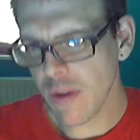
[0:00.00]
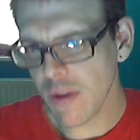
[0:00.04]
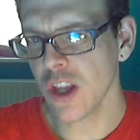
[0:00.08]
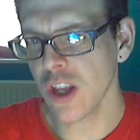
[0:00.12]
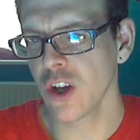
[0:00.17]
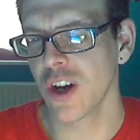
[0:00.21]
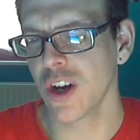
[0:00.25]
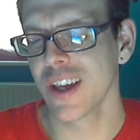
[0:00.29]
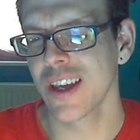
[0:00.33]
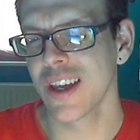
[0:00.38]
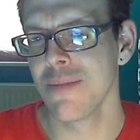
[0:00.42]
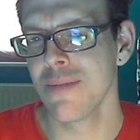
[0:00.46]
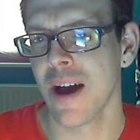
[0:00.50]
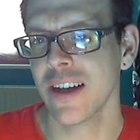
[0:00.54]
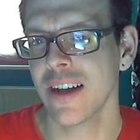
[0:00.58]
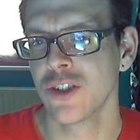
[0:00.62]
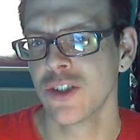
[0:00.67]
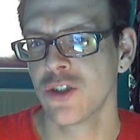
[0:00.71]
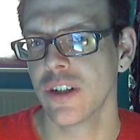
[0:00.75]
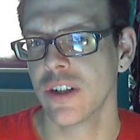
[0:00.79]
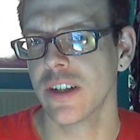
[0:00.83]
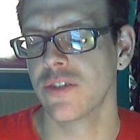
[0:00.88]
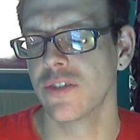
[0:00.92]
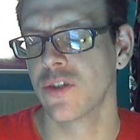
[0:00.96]
Got to keep
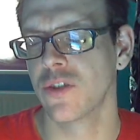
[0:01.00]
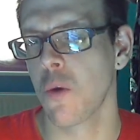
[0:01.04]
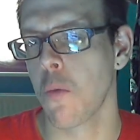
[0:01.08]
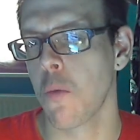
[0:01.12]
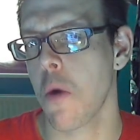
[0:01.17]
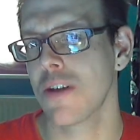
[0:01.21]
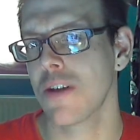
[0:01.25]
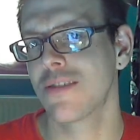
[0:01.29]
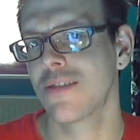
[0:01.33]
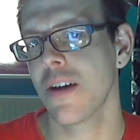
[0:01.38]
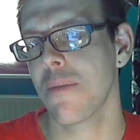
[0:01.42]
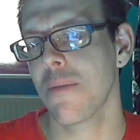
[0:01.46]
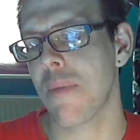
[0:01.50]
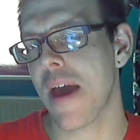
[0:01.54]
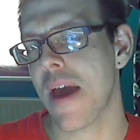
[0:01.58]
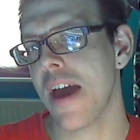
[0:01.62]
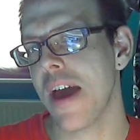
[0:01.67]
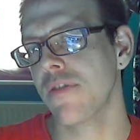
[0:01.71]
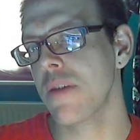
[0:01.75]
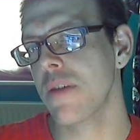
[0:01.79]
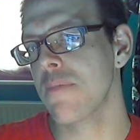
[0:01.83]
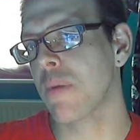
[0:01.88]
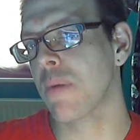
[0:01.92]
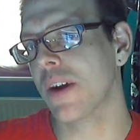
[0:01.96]
hydrated. So what's up,
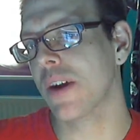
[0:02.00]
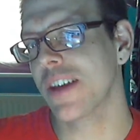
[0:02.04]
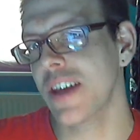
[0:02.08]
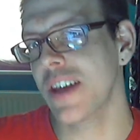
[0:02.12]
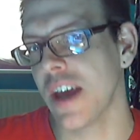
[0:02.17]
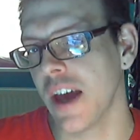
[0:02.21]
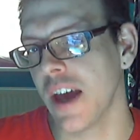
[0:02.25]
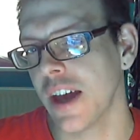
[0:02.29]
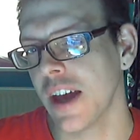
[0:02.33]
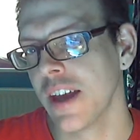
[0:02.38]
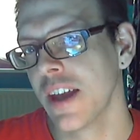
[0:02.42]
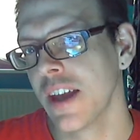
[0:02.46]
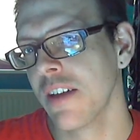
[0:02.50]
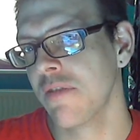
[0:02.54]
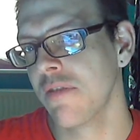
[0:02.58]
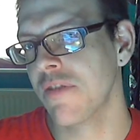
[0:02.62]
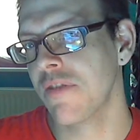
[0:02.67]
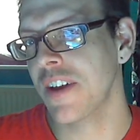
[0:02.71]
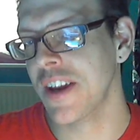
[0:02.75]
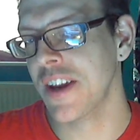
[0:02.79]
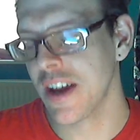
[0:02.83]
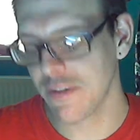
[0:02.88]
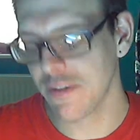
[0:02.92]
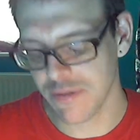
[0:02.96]
everybody?
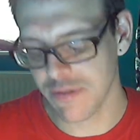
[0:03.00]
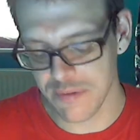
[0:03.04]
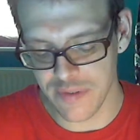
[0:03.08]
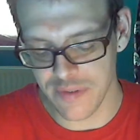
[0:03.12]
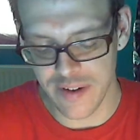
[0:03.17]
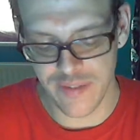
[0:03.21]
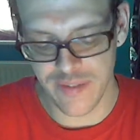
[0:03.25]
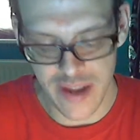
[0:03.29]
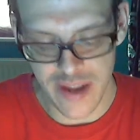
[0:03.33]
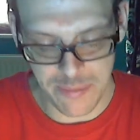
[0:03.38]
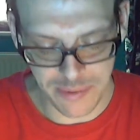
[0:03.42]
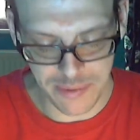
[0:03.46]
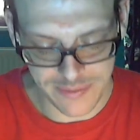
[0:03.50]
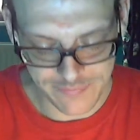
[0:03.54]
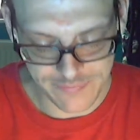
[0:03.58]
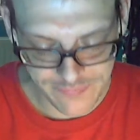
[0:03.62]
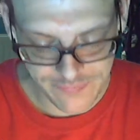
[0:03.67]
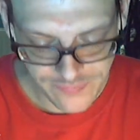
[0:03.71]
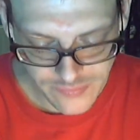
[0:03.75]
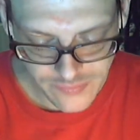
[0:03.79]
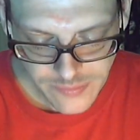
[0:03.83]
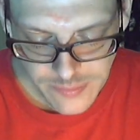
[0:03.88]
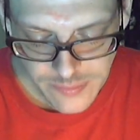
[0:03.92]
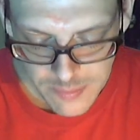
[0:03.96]
Finn here from Finn Vapes.
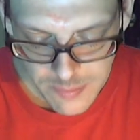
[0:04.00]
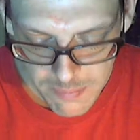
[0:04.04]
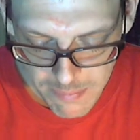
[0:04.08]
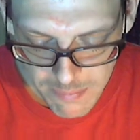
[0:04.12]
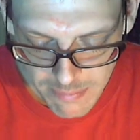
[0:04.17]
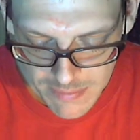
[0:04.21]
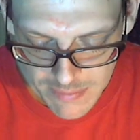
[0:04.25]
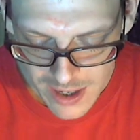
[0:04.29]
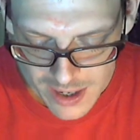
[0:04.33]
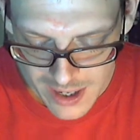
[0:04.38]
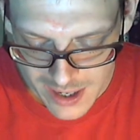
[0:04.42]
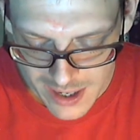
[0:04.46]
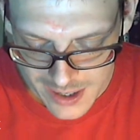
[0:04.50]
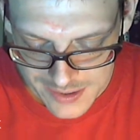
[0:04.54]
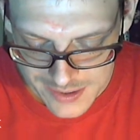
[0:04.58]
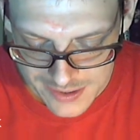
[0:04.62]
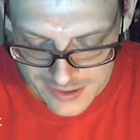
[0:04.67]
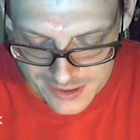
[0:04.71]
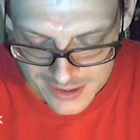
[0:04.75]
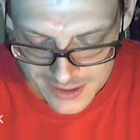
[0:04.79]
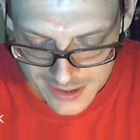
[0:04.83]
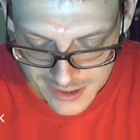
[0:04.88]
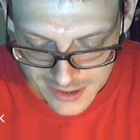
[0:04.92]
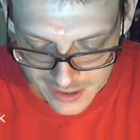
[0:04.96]
And
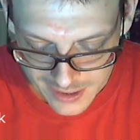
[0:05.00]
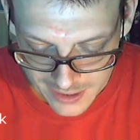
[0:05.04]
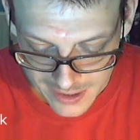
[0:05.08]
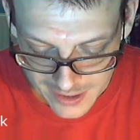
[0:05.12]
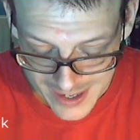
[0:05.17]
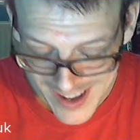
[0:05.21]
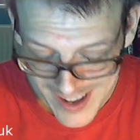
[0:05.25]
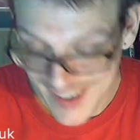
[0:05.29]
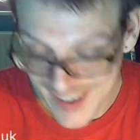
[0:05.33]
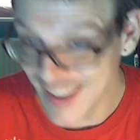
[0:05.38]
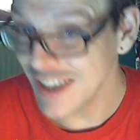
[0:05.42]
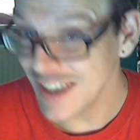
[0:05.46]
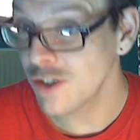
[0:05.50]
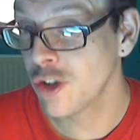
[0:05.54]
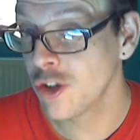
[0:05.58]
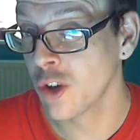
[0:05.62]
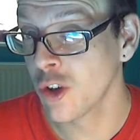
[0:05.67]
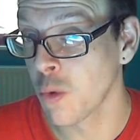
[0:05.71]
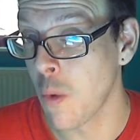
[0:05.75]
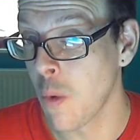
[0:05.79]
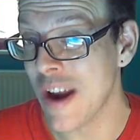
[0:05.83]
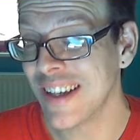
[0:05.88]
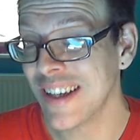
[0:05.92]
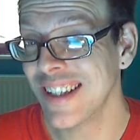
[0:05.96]
it is
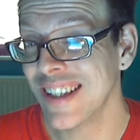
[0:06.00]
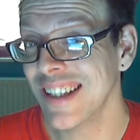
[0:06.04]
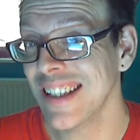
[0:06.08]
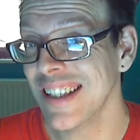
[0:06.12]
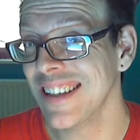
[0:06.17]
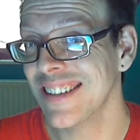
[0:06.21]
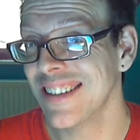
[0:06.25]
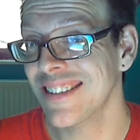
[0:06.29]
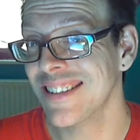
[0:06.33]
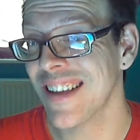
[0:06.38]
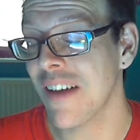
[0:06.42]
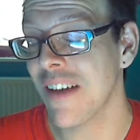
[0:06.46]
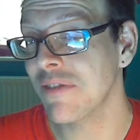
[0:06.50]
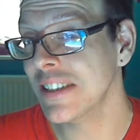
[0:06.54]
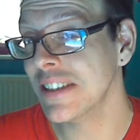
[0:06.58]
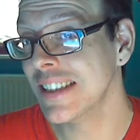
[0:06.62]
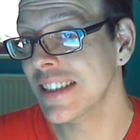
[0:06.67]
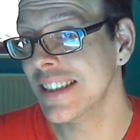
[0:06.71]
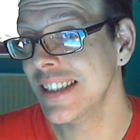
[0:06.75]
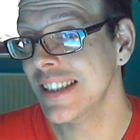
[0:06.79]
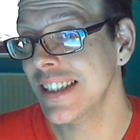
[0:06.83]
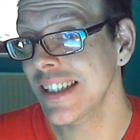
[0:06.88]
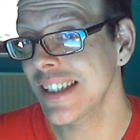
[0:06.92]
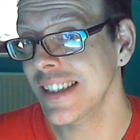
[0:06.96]

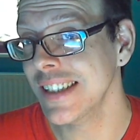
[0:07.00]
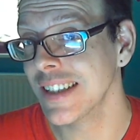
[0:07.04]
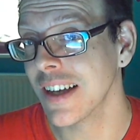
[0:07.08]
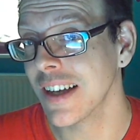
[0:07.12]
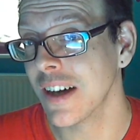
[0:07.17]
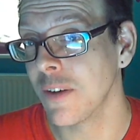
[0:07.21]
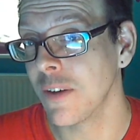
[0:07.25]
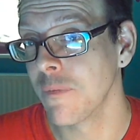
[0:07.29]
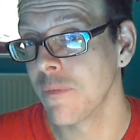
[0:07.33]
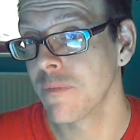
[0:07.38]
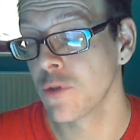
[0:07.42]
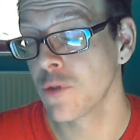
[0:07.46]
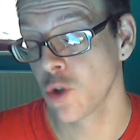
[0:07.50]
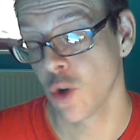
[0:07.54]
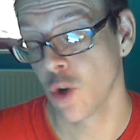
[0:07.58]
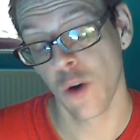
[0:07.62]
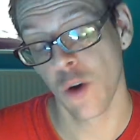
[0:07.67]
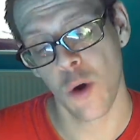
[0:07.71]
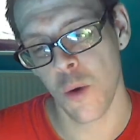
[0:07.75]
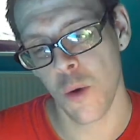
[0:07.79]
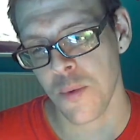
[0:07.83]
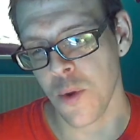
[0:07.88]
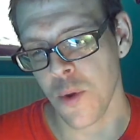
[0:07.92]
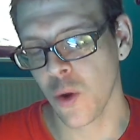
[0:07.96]
2017 now. So
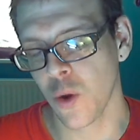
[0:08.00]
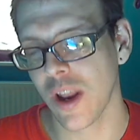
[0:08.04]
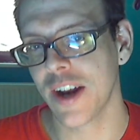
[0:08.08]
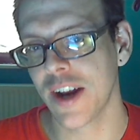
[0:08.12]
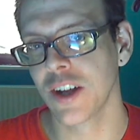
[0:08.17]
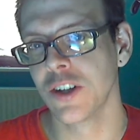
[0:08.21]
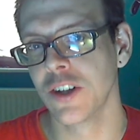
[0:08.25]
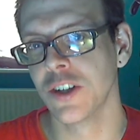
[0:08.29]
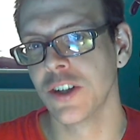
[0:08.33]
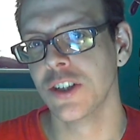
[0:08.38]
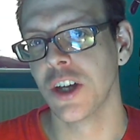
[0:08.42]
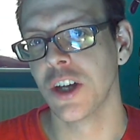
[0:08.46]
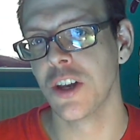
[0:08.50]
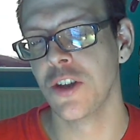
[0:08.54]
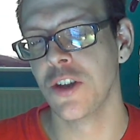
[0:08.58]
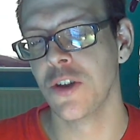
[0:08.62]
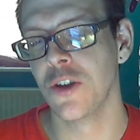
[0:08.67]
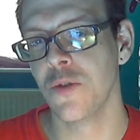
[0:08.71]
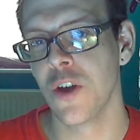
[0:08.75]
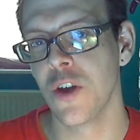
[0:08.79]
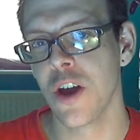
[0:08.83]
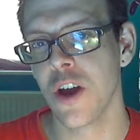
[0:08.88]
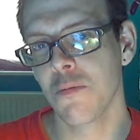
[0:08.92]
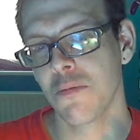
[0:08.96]
hope you all had a good new
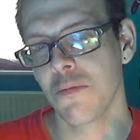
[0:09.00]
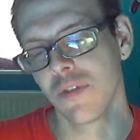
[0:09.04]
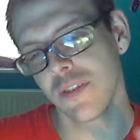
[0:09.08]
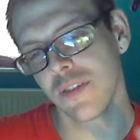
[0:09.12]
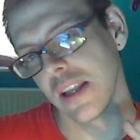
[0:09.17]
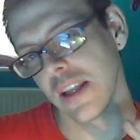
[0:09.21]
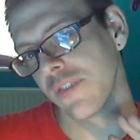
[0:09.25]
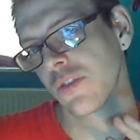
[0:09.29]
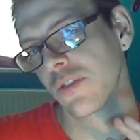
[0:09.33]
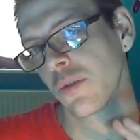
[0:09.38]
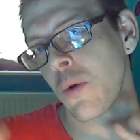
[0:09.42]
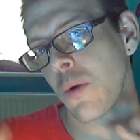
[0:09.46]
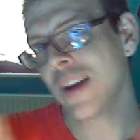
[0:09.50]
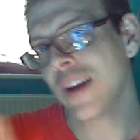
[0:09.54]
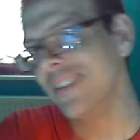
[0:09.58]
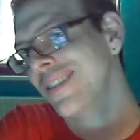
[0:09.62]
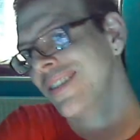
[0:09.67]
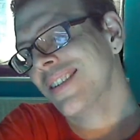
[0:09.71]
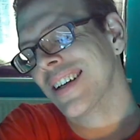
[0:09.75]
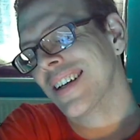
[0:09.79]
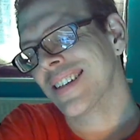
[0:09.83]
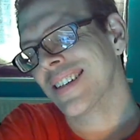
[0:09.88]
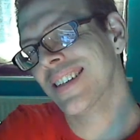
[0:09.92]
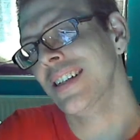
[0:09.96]
year. We've left
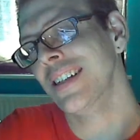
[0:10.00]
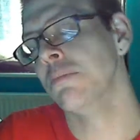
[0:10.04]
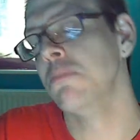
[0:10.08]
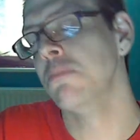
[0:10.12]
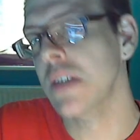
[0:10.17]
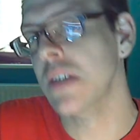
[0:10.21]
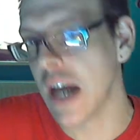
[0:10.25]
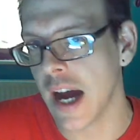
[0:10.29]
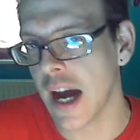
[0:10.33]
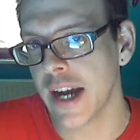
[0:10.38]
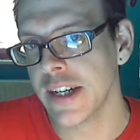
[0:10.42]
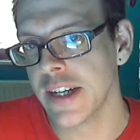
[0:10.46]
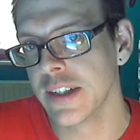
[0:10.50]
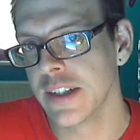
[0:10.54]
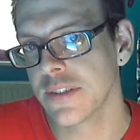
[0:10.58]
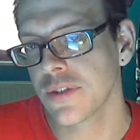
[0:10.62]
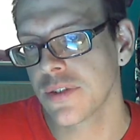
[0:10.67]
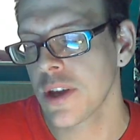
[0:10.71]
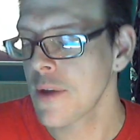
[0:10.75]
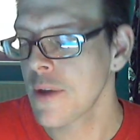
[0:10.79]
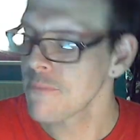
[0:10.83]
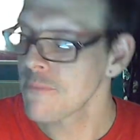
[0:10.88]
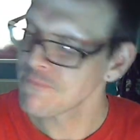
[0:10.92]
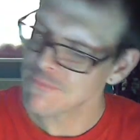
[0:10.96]
2016 behind us.
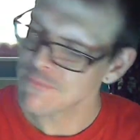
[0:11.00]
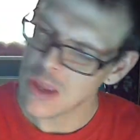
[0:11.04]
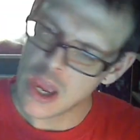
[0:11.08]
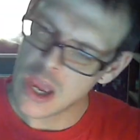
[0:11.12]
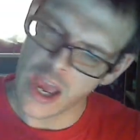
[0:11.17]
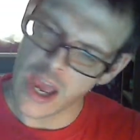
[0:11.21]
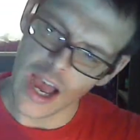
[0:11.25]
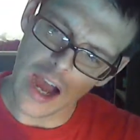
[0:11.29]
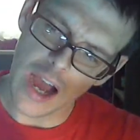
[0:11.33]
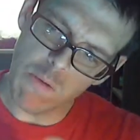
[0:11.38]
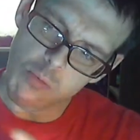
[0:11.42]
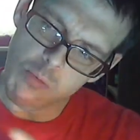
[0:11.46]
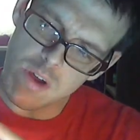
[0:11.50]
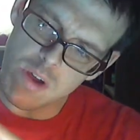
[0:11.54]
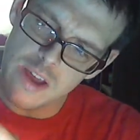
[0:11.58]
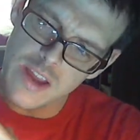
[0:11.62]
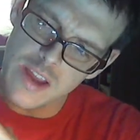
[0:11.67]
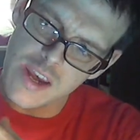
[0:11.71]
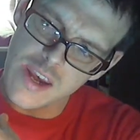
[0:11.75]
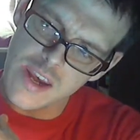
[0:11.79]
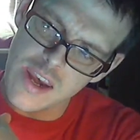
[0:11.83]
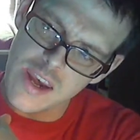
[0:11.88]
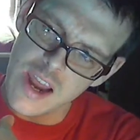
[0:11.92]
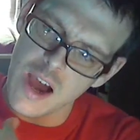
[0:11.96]
And we're
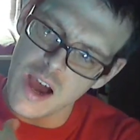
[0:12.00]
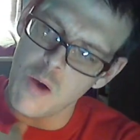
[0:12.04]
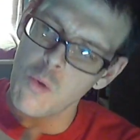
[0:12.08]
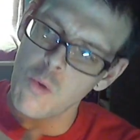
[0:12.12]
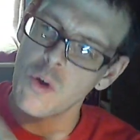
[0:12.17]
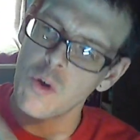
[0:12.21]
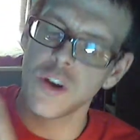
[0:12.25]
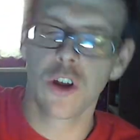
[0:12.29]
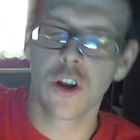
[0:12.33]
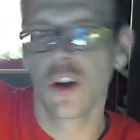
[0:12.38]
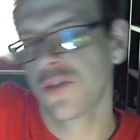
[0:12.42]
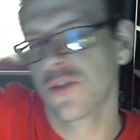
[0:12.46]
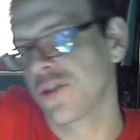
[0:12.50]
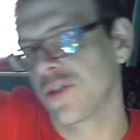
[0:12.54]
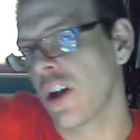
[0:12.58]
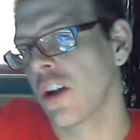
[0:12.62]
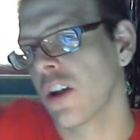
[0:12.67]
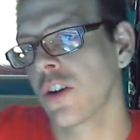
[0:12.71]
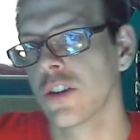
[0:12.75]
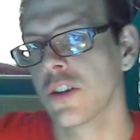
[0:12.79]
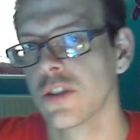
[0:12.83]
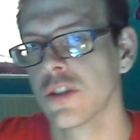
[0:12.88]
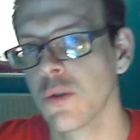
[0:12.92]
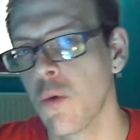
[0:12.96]
now going to start
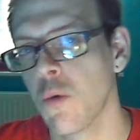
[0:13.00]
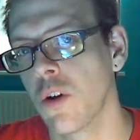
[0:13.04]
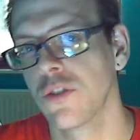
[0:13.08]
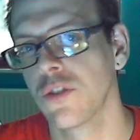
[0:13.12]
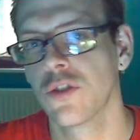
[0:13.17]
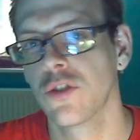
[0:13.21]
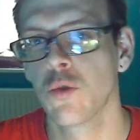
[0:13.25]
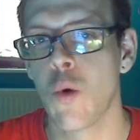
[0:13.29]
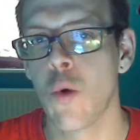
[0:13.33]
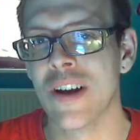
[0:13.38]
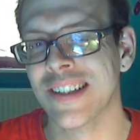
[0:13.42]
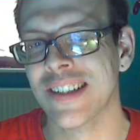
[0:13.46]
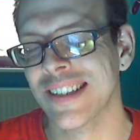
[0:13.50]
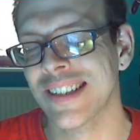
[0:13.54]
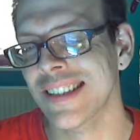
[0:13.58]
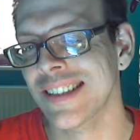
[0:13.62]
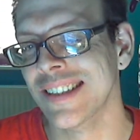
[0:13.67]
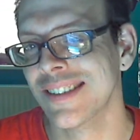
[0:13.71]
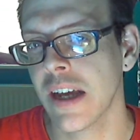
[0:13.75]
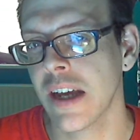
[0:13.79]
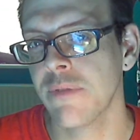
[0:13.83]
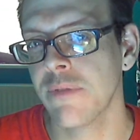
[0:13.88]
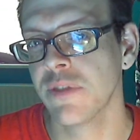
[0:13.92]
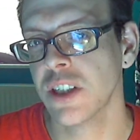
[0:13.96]
looking towards
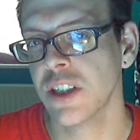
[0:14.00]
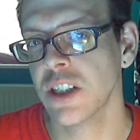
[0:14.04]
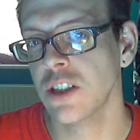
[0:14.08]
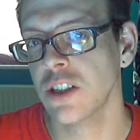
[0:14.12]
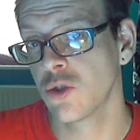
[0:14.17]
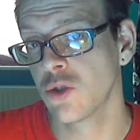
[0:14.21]
2017.